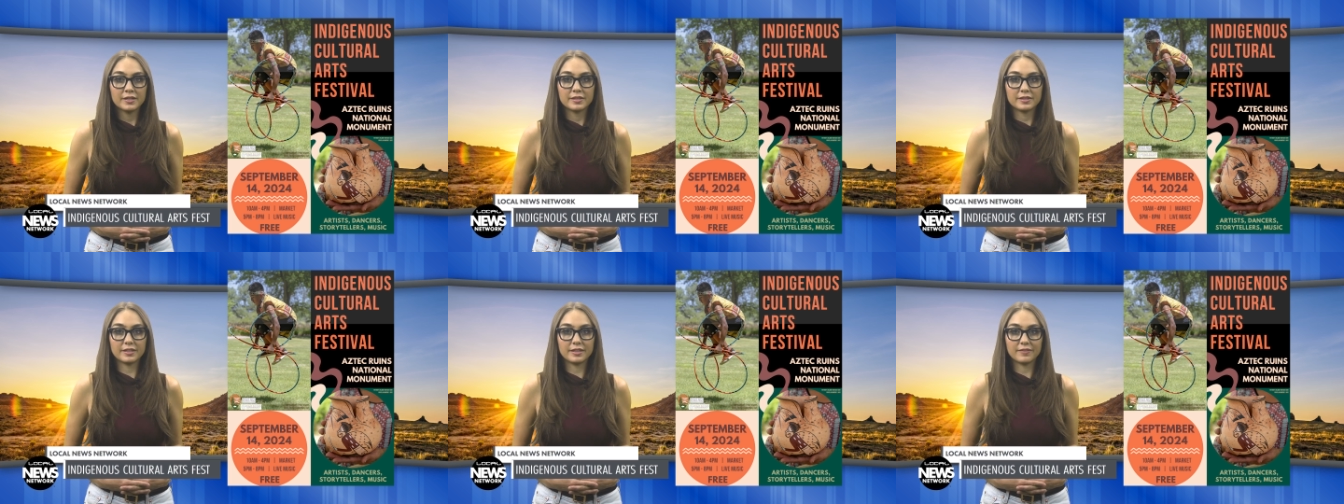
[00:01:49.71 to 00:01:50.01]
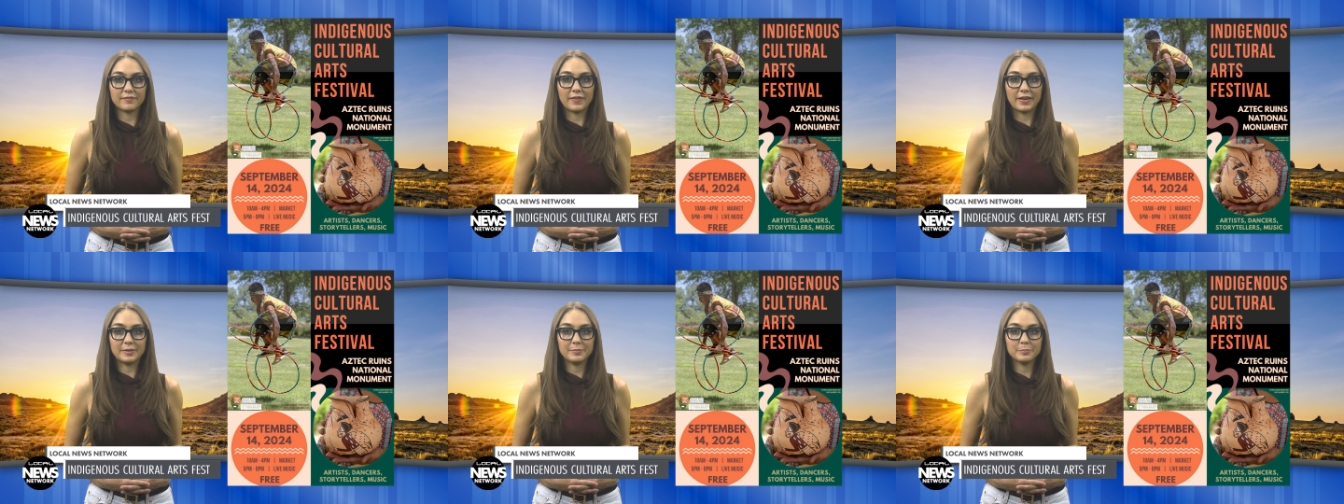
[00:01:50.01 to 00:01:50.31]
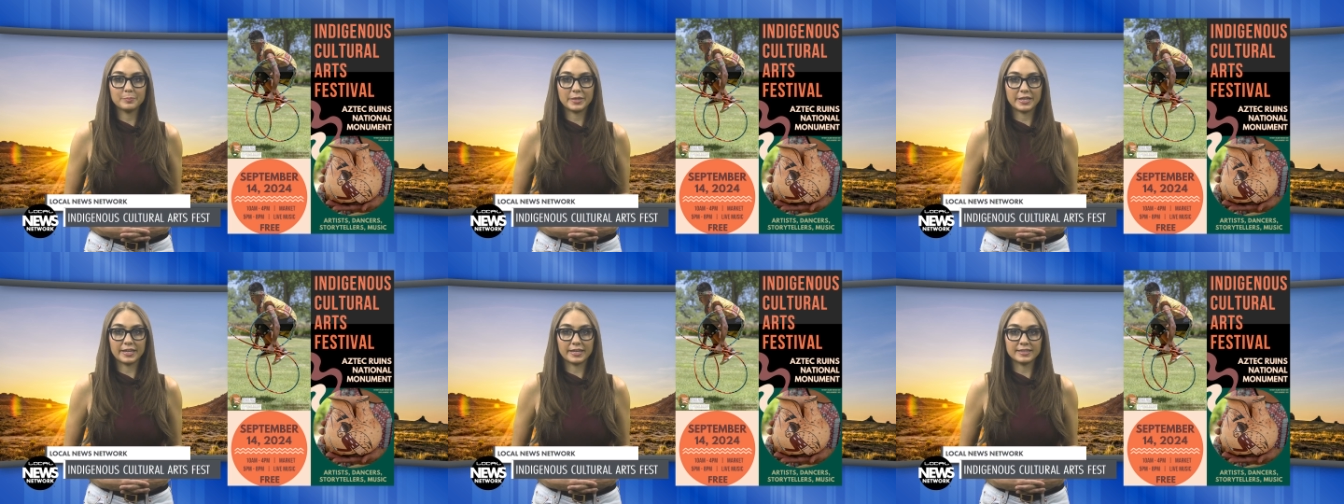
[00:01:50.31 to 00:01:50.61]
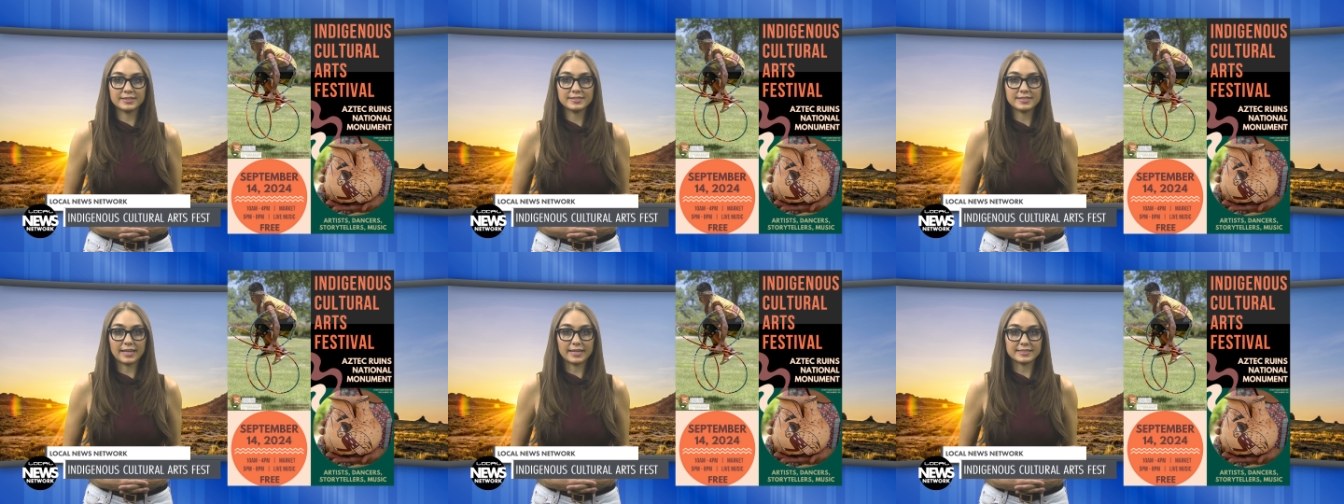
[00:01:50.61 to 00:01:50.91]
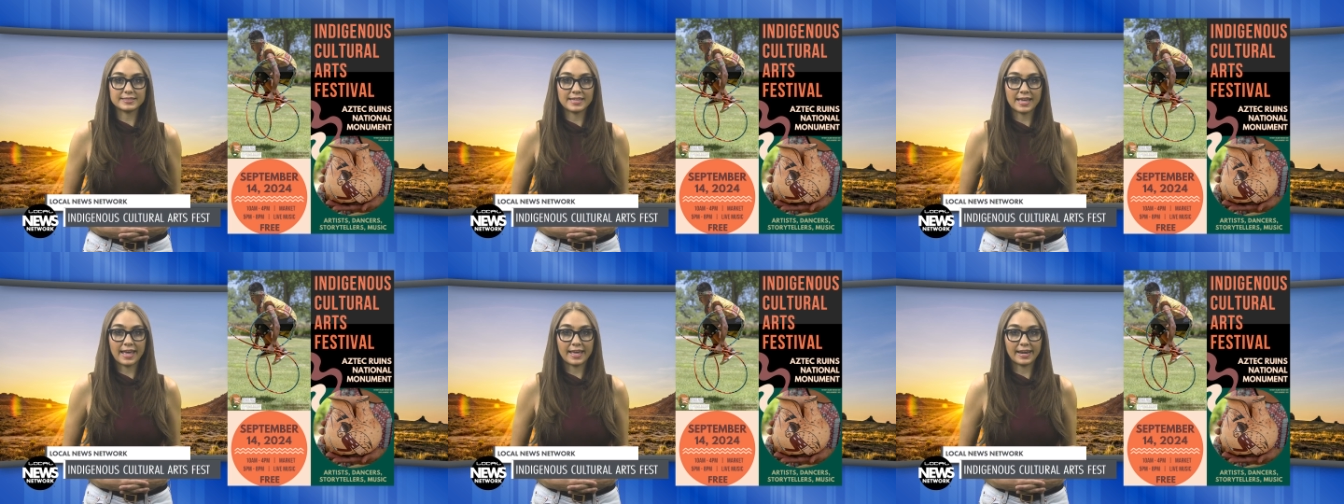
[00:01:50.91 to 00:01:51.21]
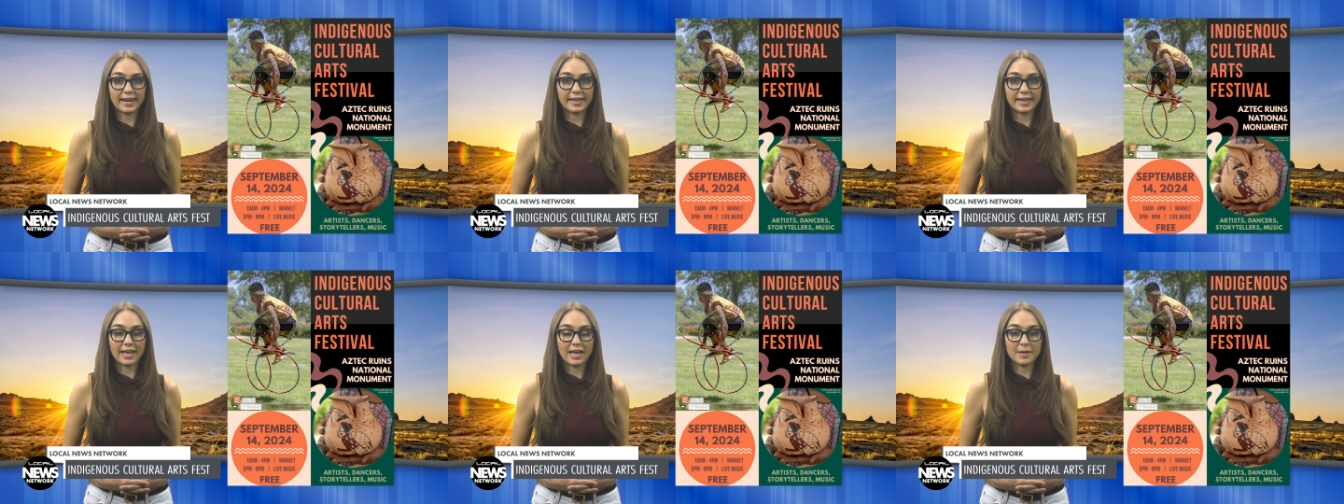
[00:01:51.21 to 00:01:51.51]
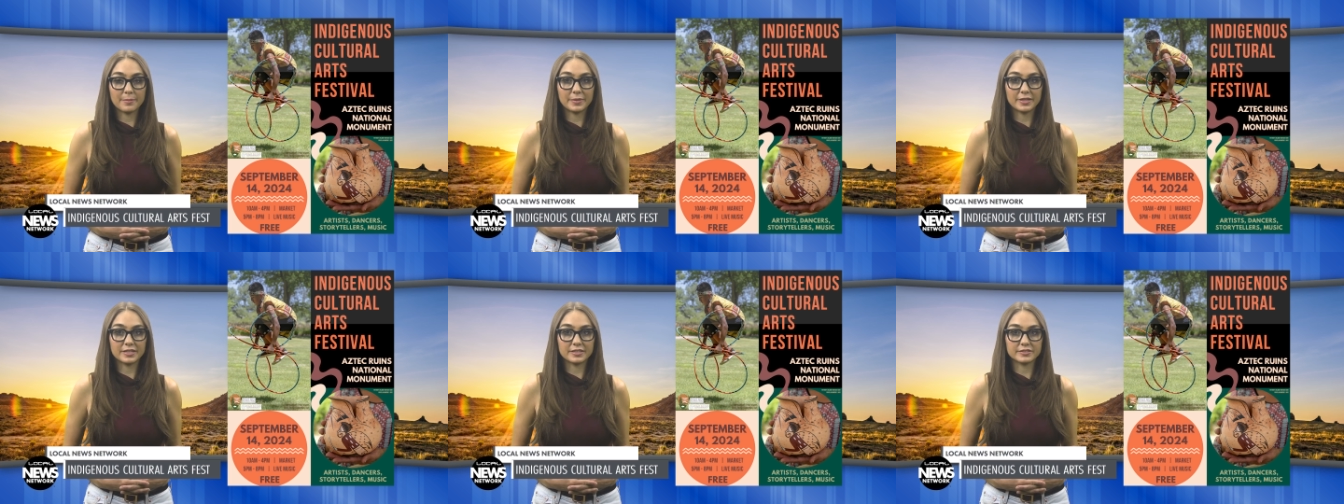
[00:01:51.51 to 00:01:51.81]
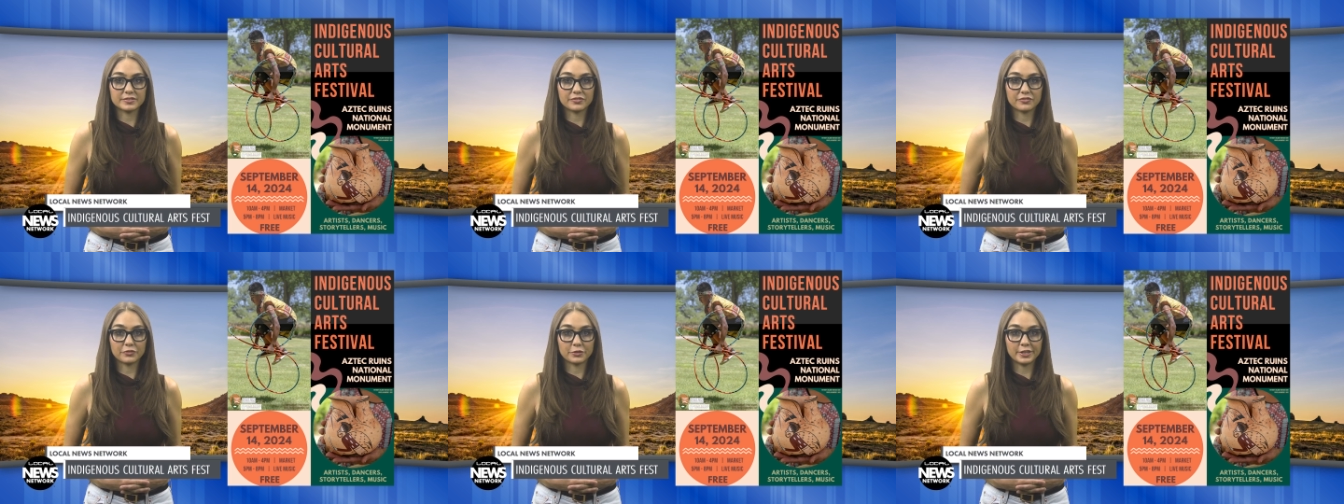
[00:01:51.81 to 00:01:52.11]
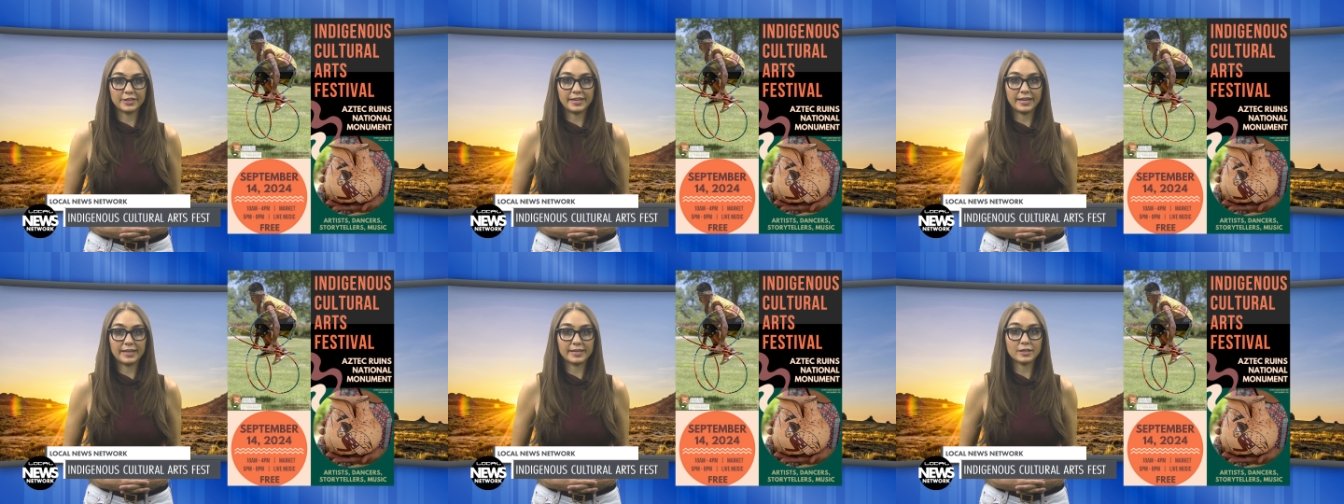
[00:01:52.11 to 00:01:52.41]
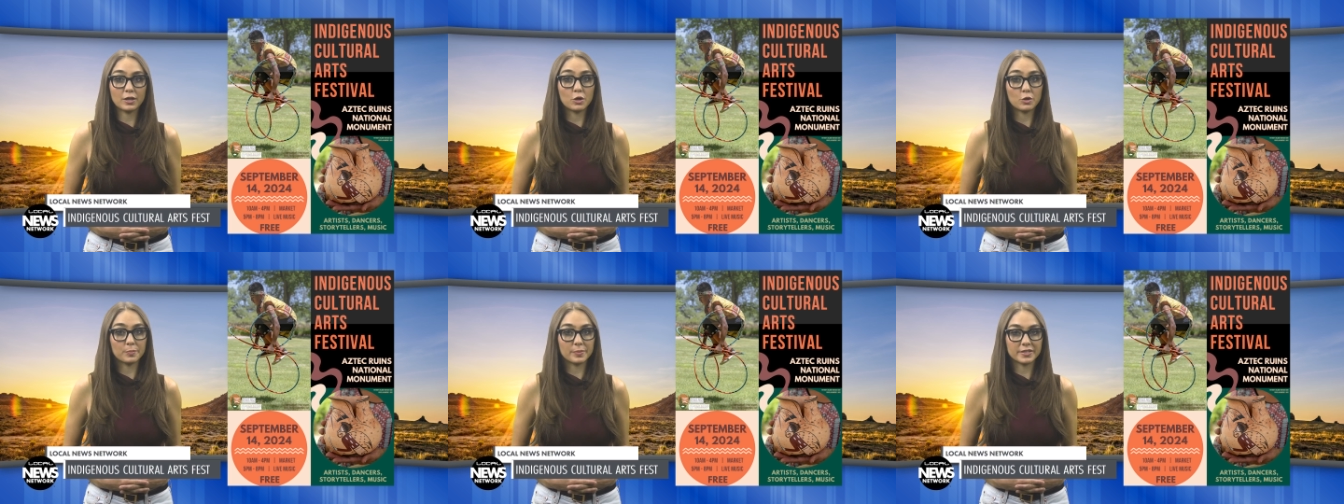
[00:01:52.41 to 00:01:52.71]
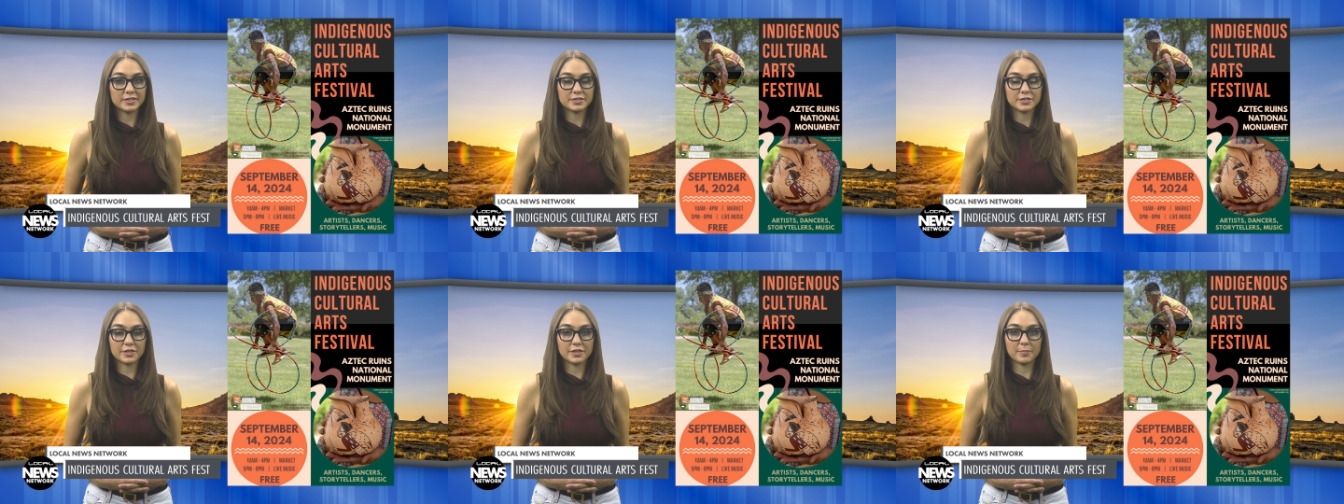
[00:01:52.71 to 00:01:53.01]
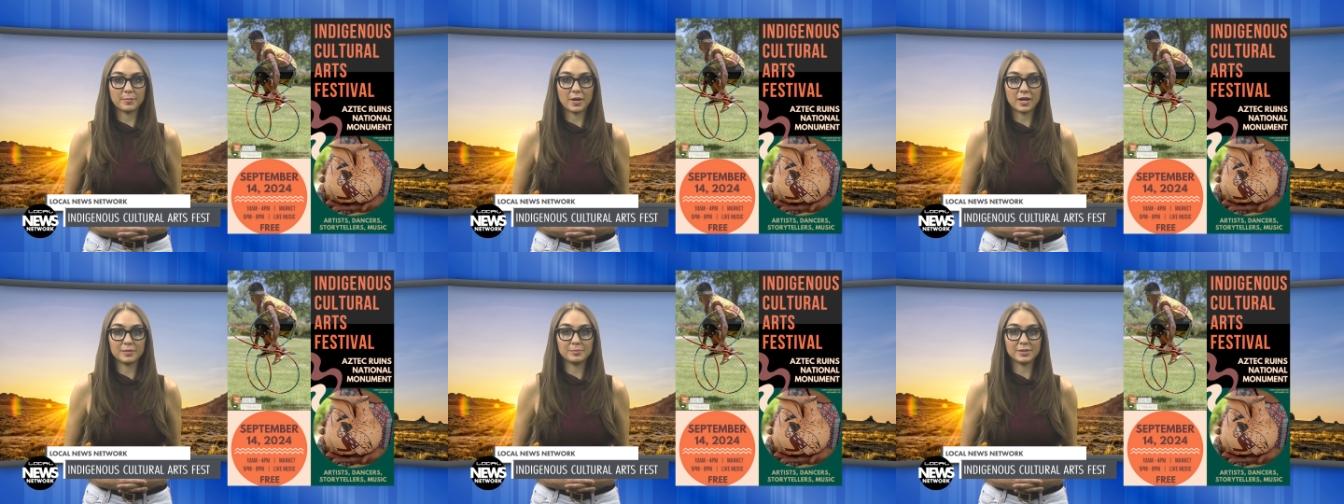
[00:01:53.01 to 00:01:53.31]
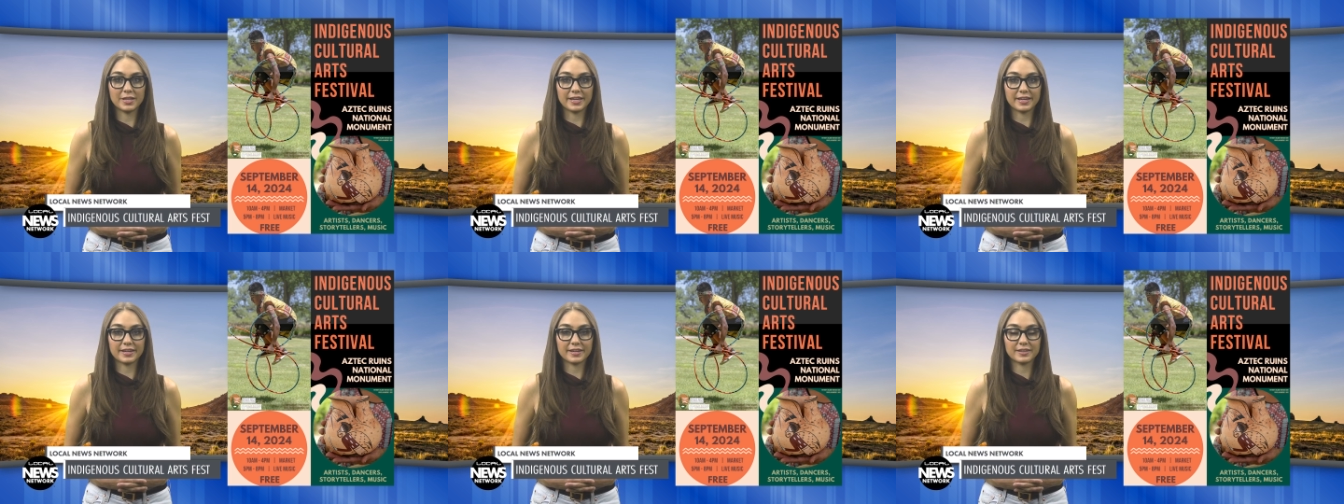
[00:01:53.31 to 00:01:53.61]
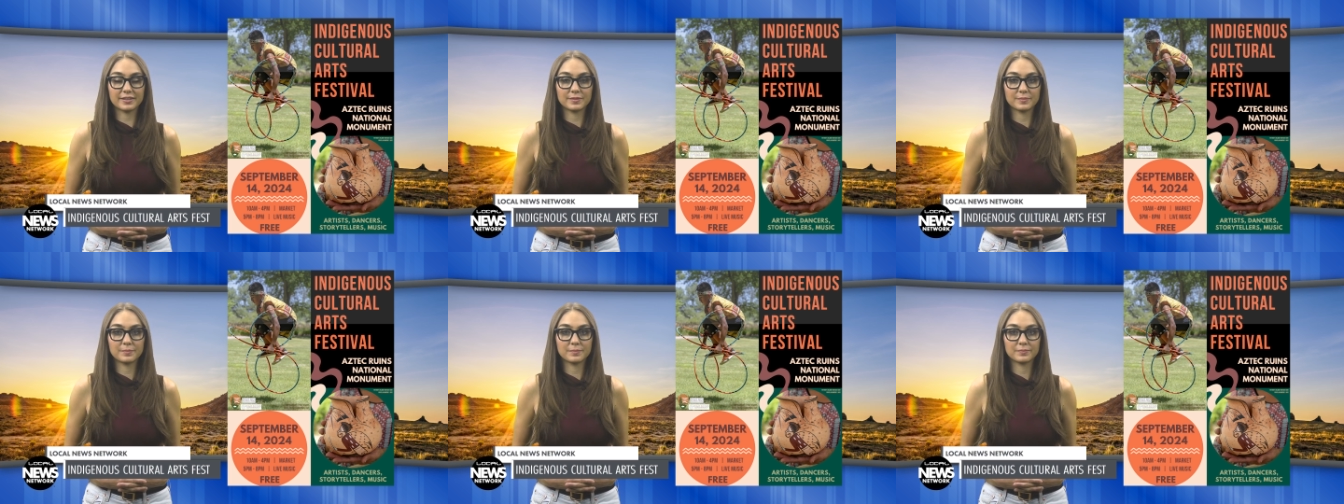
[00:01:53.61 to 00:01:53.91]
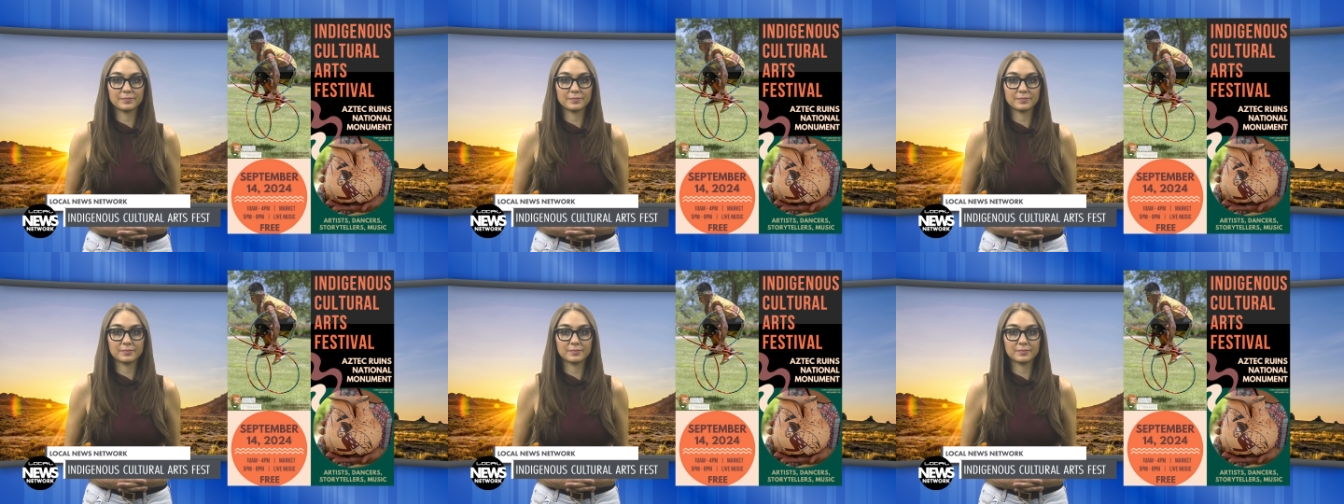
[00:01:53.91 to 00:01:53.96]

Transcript: The event begins at ten A M and is free and open to the public.